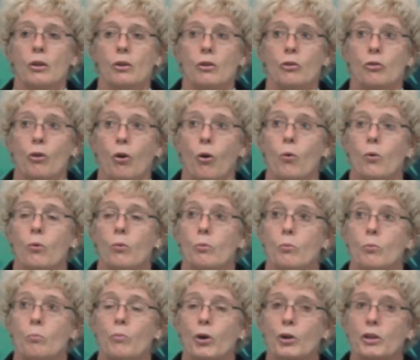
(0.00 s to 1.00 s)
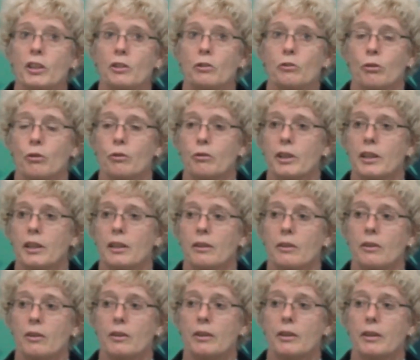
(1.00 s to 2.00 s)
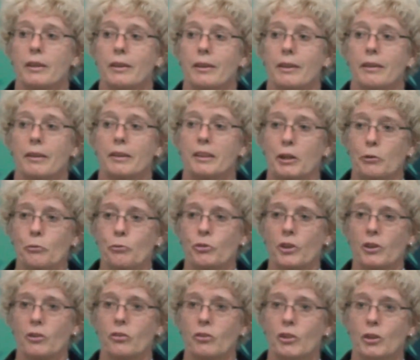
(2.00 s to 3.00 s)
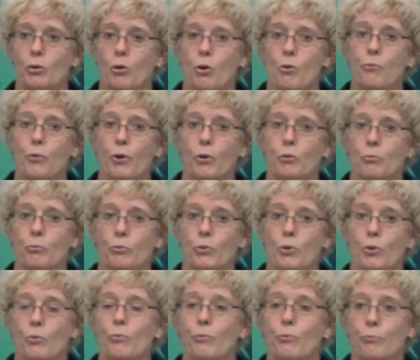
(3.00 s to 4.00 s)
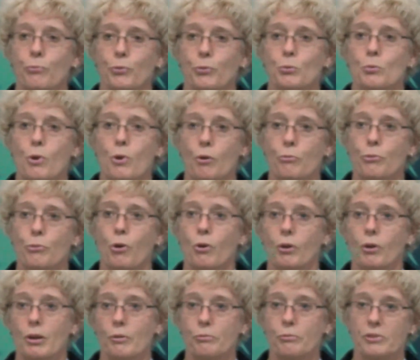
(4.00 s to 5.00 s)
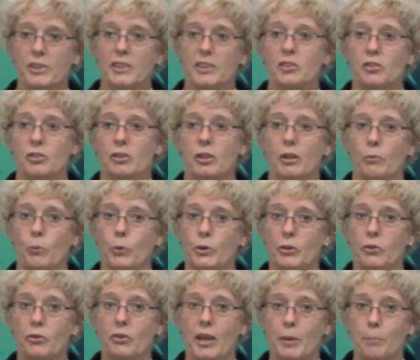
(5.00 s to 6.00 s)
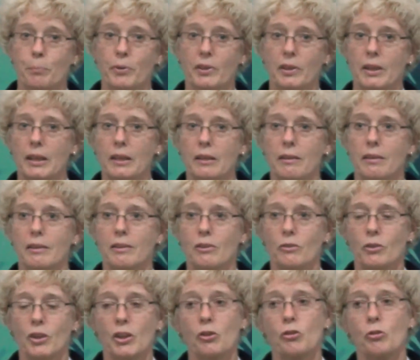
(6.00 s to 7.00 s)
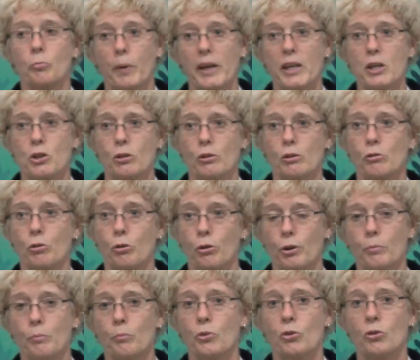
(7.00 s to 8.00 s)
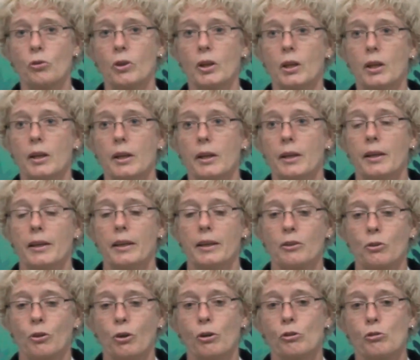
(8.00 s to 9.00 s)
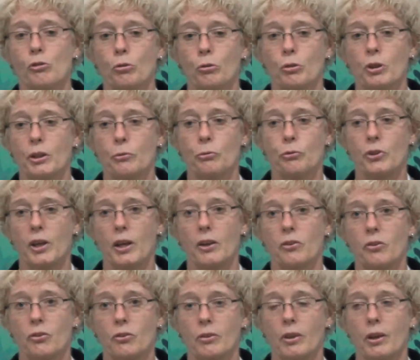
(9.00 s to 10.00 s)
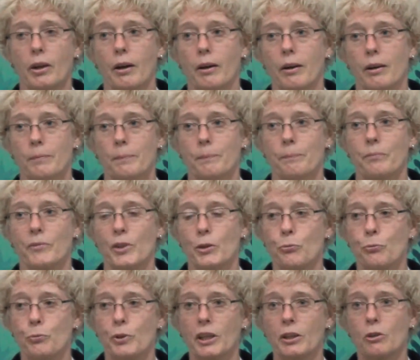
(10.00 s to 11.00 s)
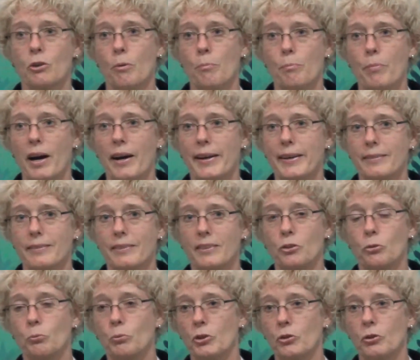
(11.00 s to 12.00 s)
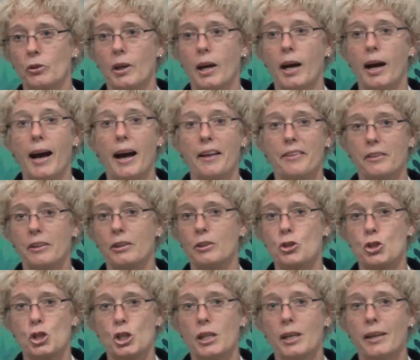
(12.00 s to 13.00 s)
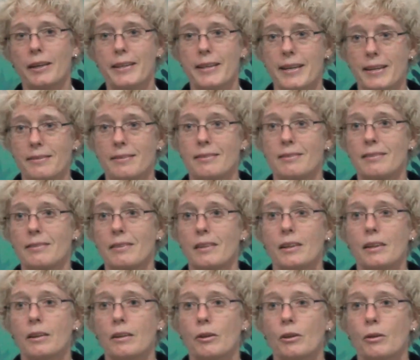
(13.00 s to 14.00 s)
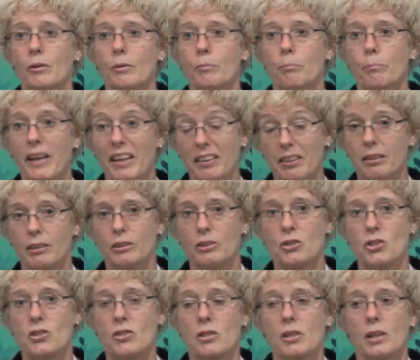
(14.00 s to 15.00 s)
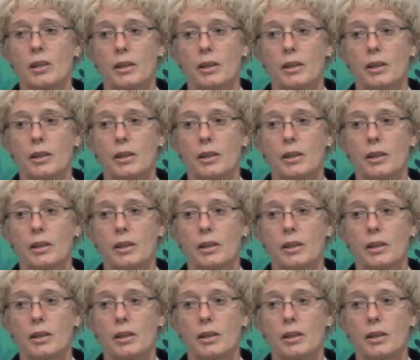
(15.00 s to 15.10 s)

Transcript: So monitoring gives us the overview of all of this, what is happening in spatial terms. It also gives us, if we combine this with other GIS methods,